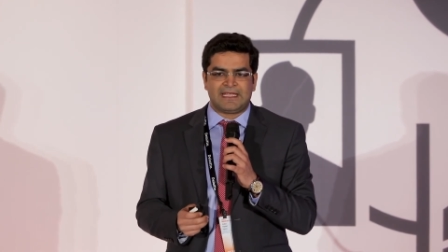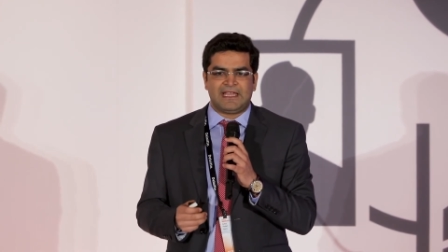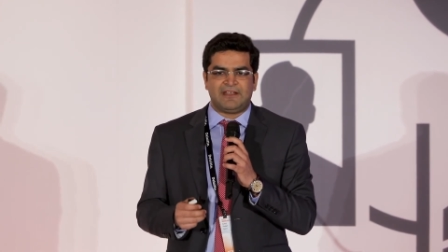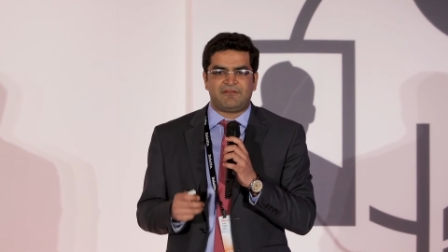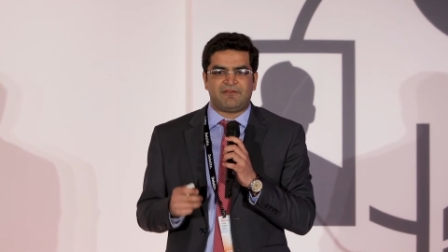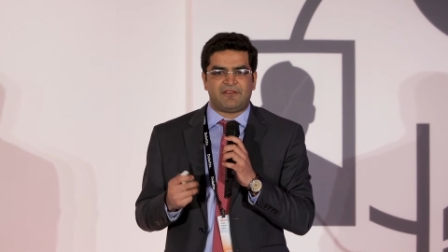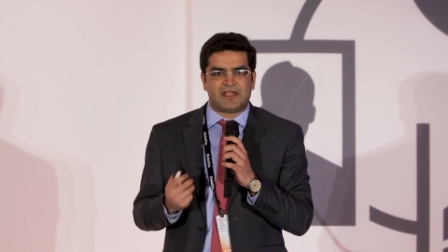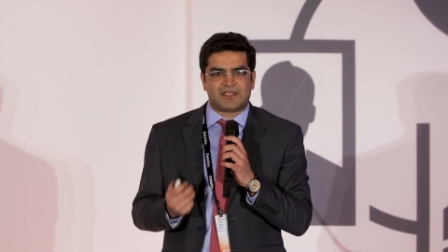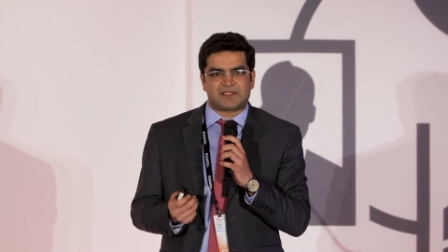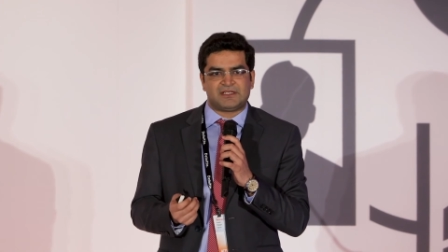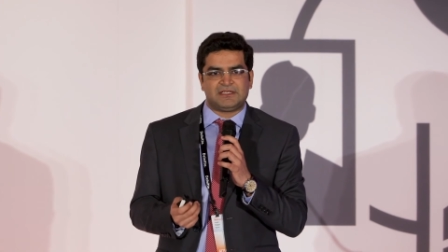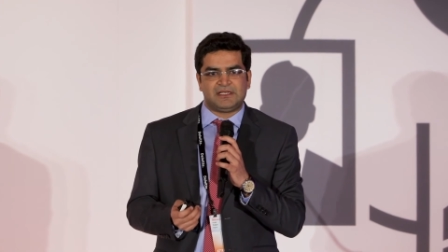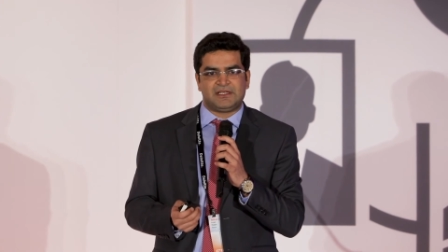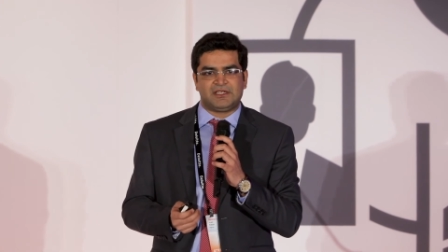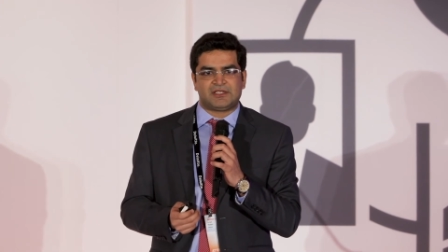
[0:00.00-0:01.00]
And fast
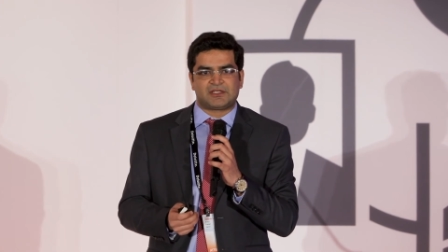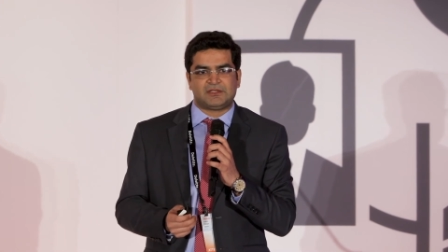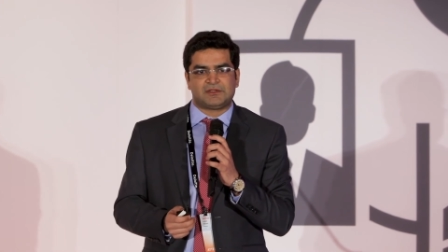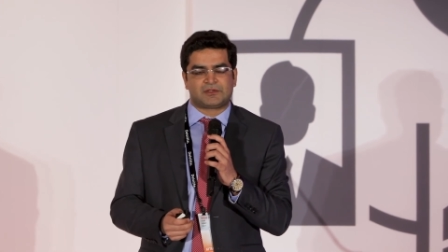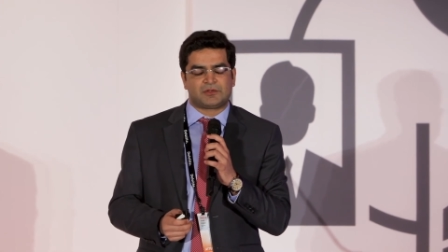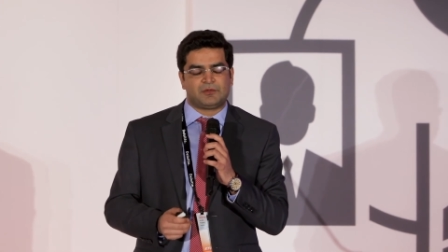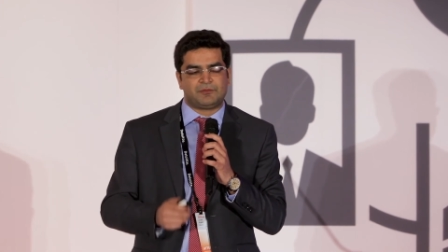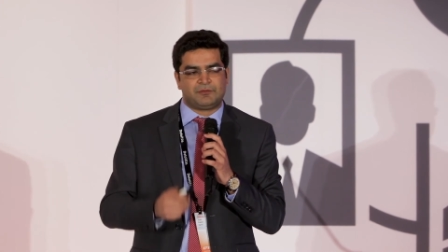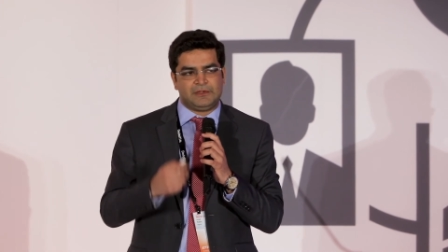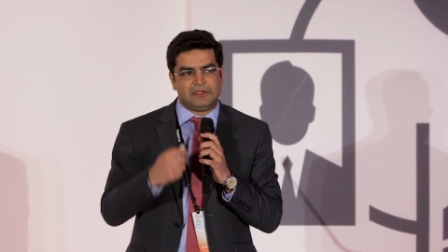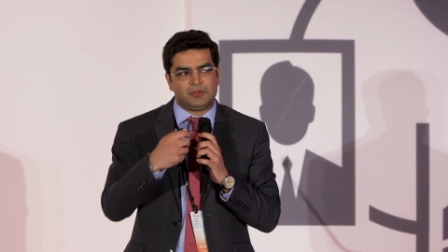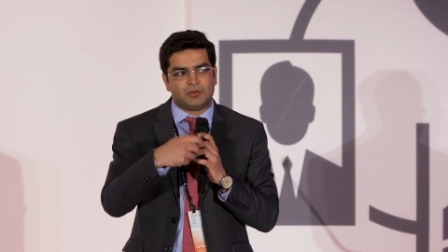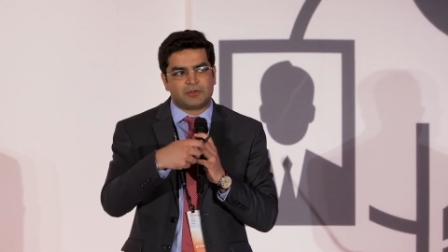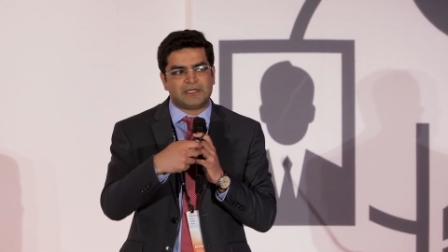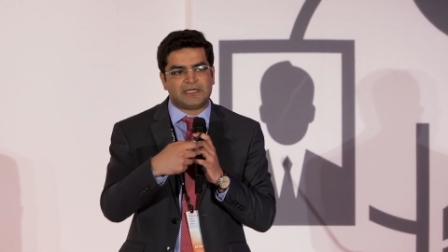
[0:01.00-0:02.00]
integration. So we'll
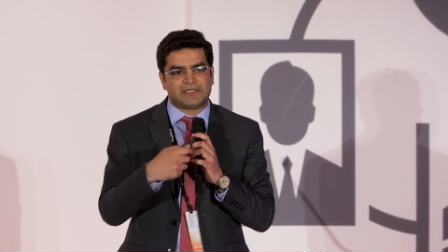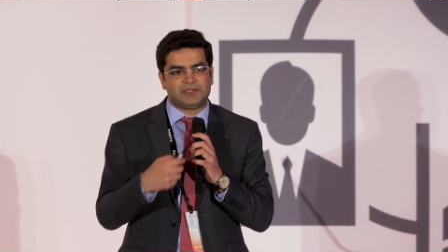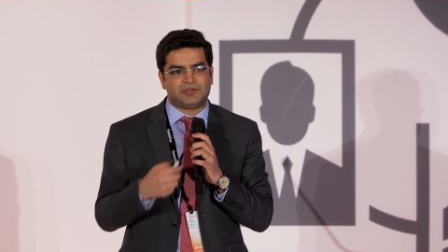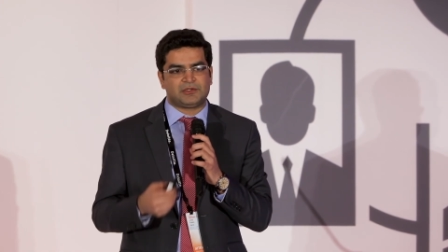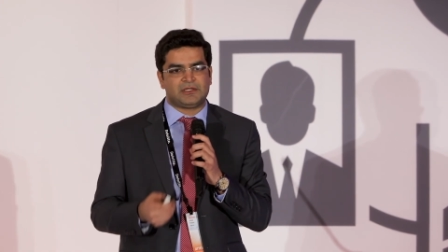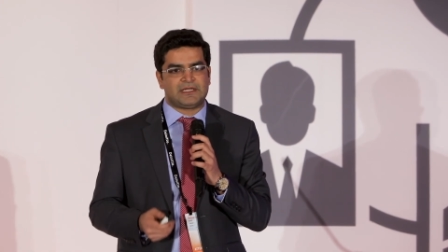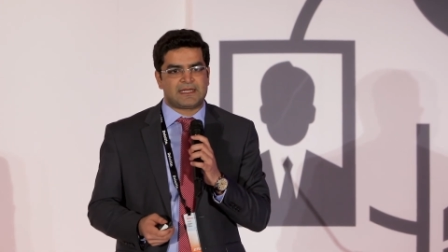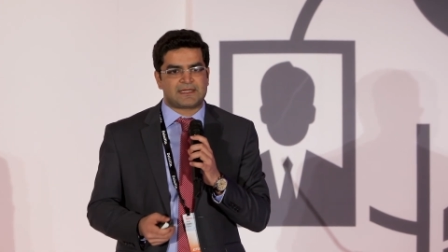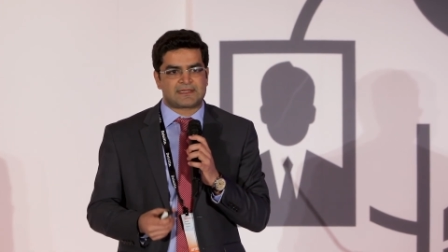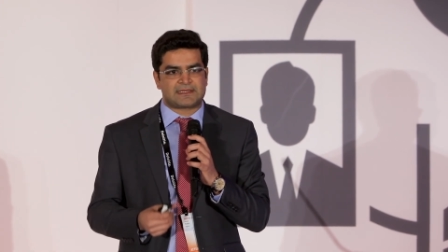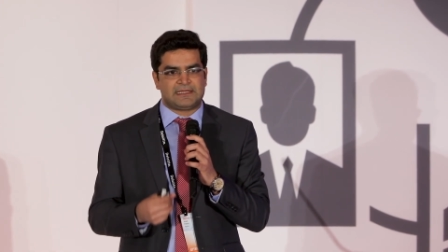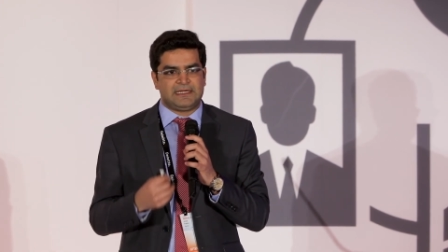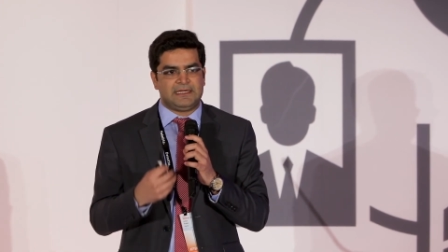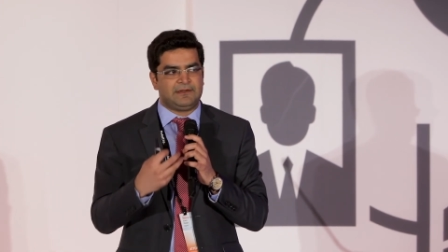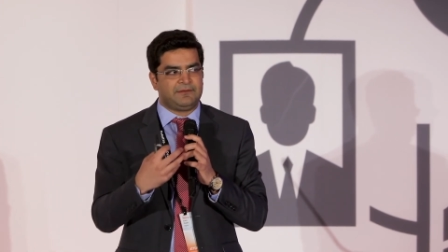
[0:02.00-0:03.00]
go that into the last
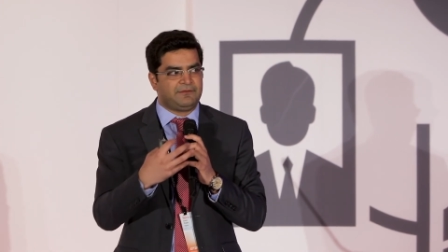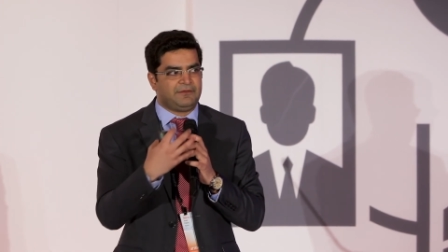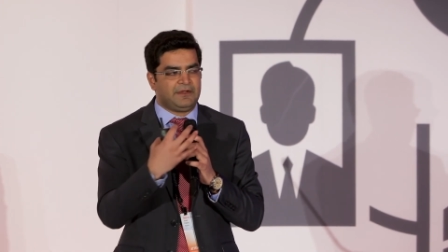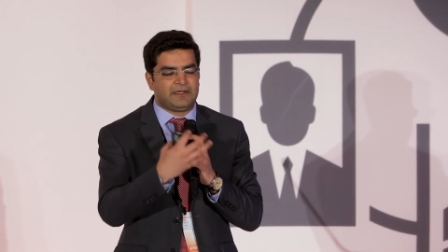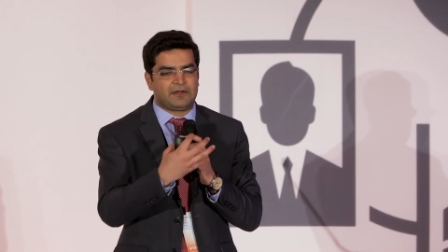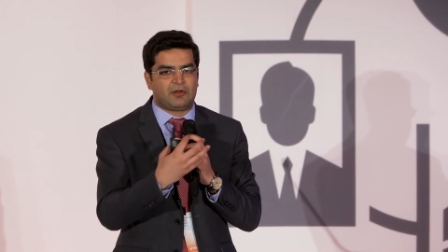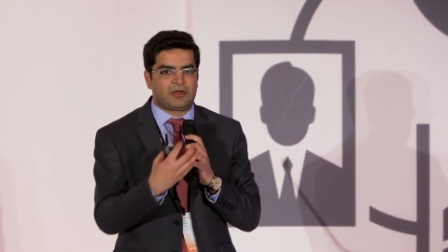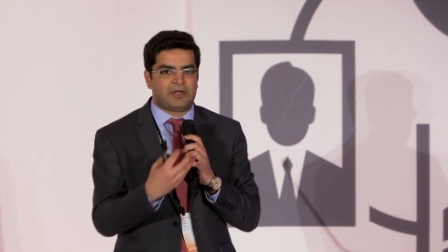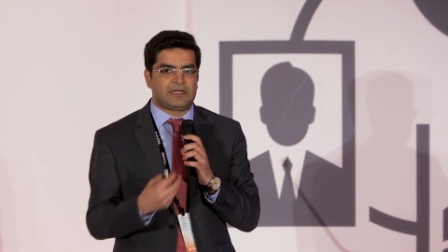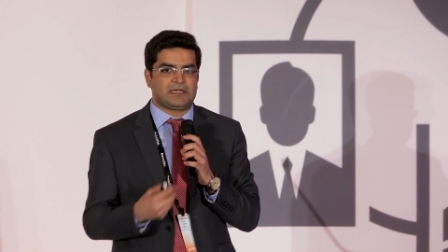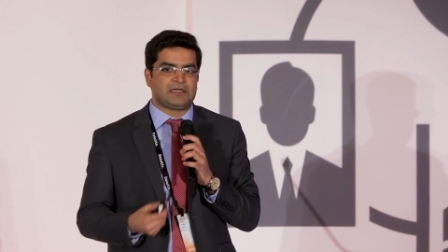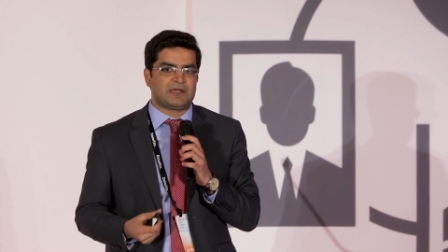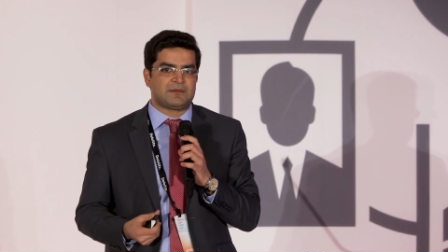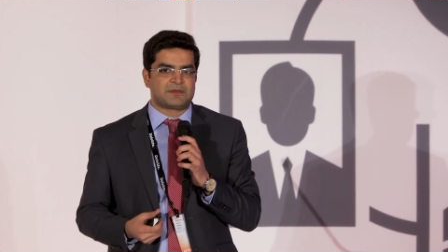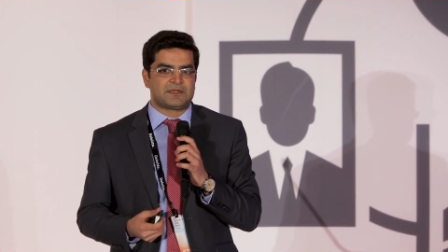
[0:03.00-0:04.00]
slide where
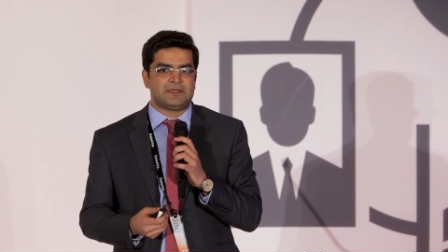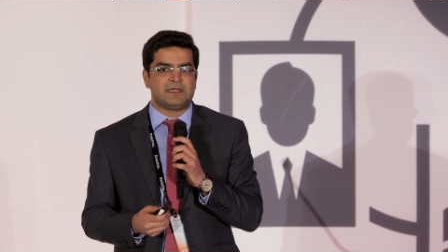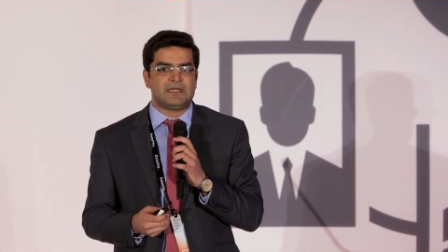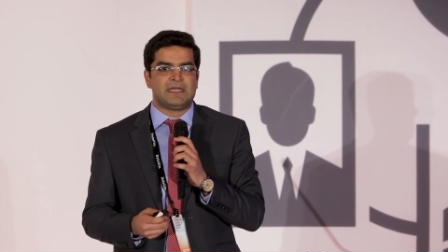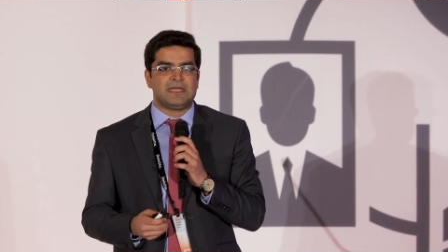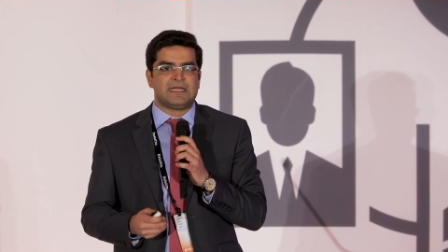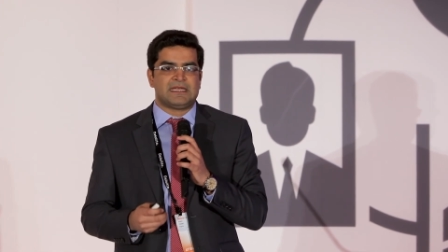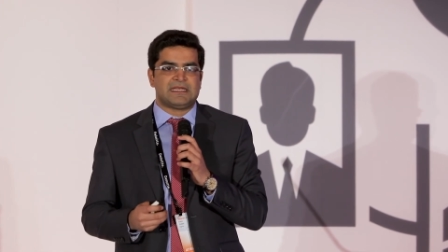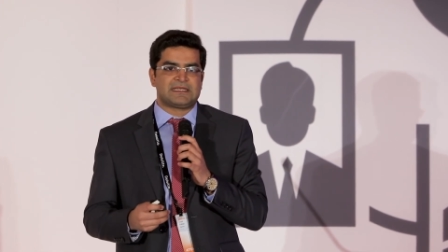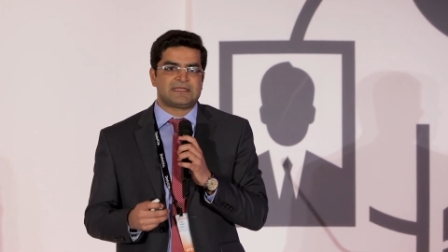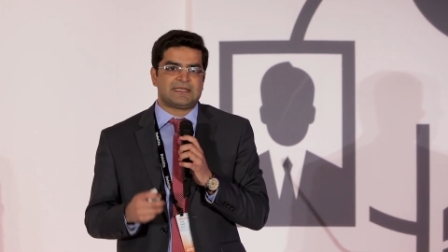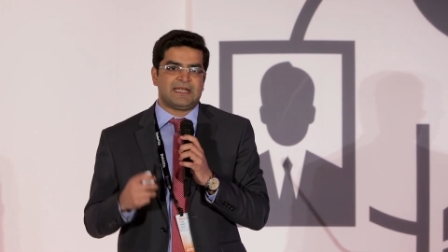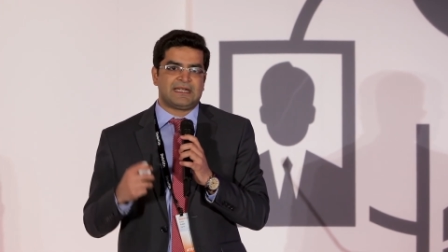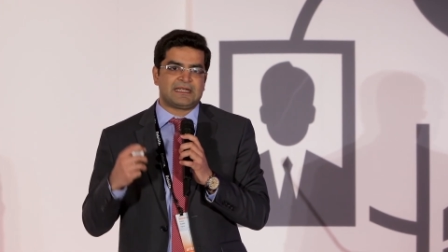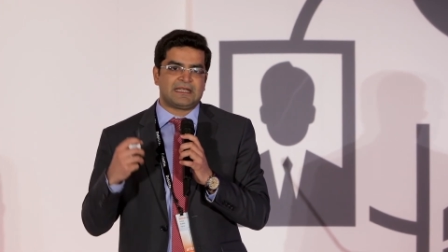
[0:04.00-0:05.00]
Oracle comes in,
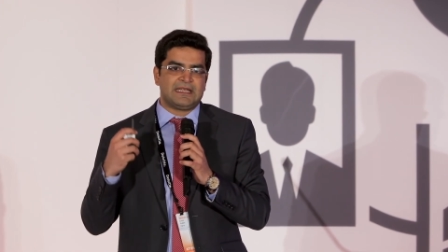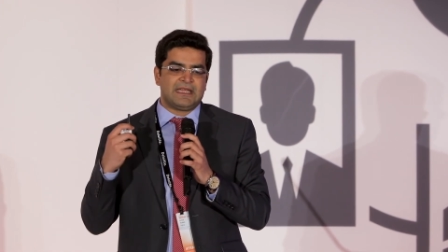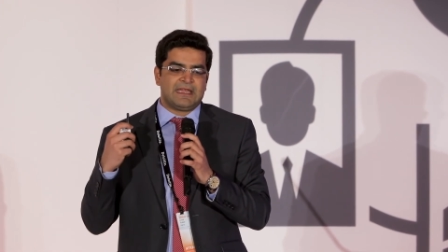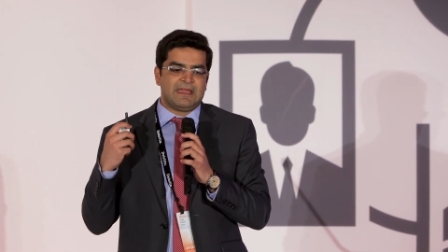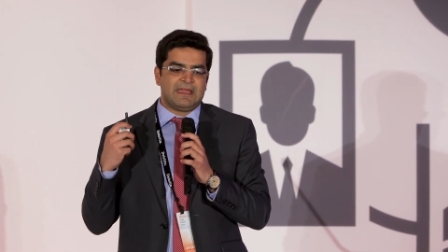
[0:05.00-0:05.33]
is that